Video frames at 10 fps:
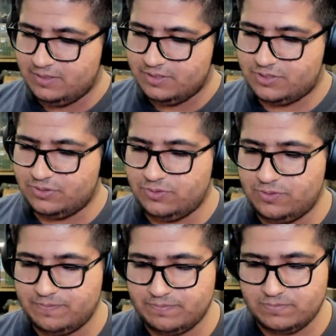
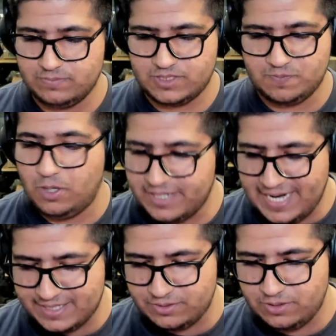So smaller
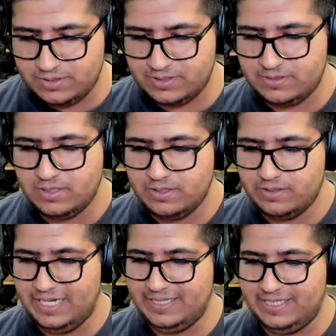hackathons
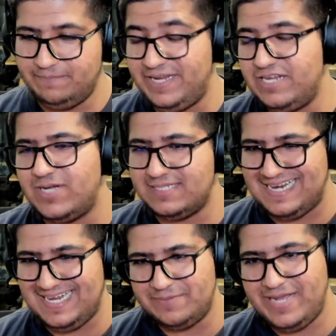and then big ones
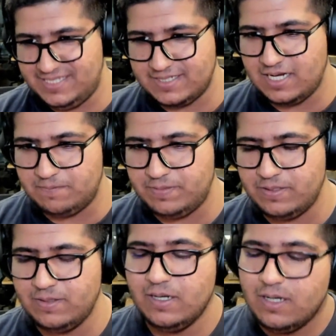like Imagine Cup.
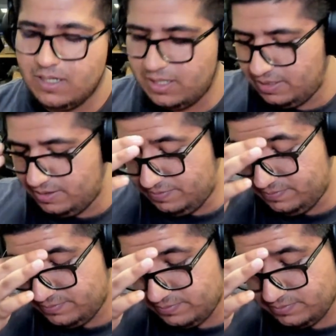Um,
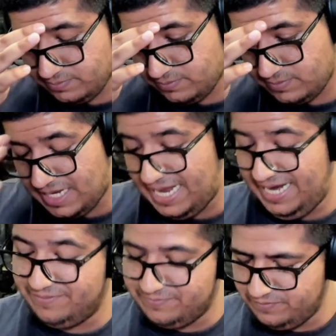
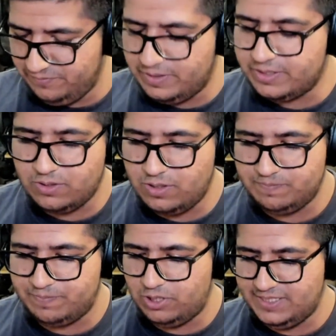I worked on
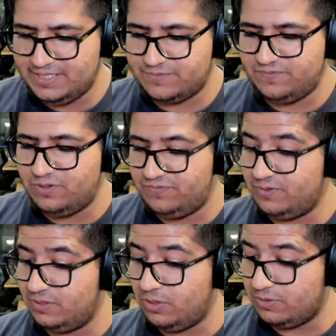projects for a
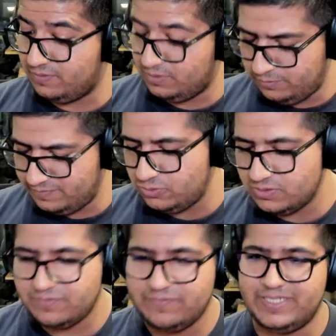lot of
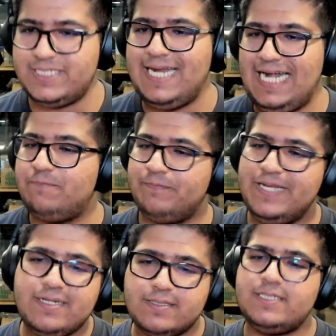those, which helped
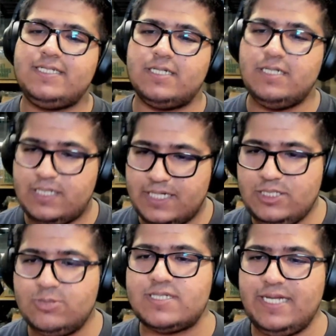me
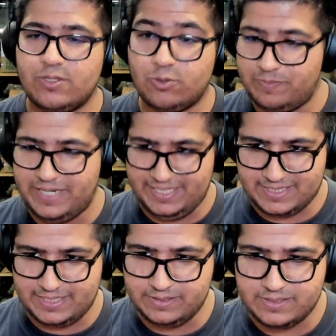continuously grow my
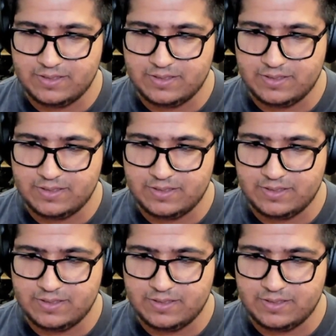skills.